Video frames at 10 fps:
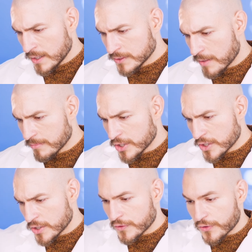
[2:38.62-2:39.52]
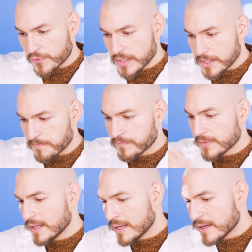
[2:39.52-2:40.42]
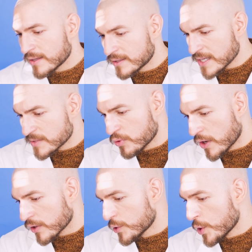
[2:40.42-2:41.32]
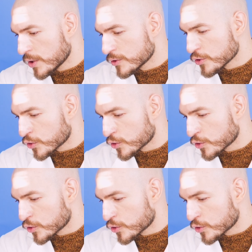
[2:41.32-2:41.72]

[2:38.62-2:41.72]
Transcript: Number 3. In the test protocol, you